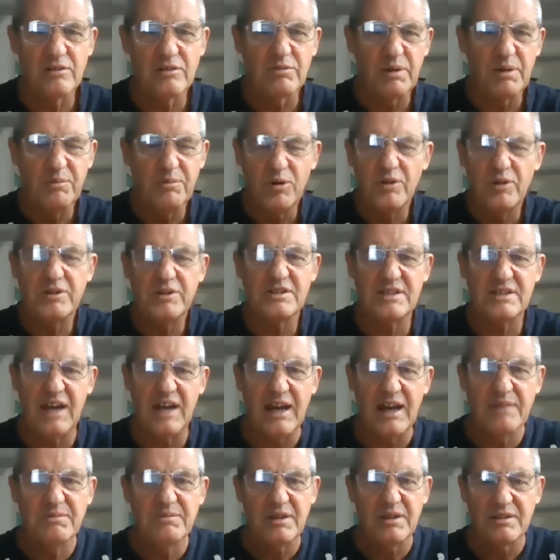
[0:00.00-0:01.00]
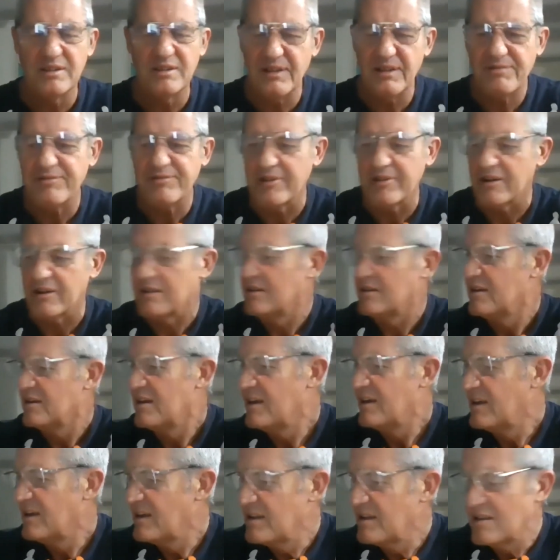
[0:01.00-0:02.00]
We're more the same than different.
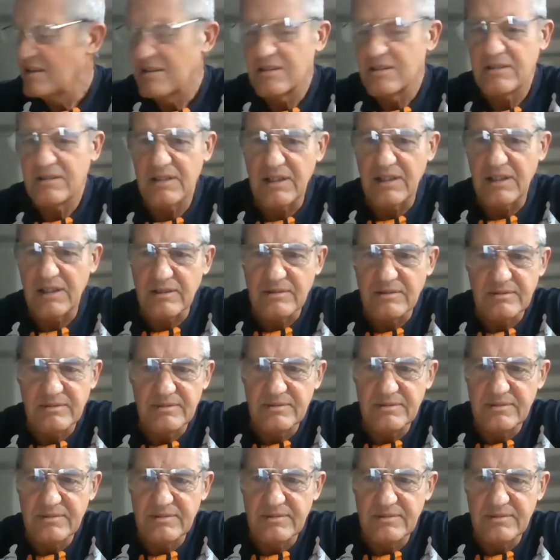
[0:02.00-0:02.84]
So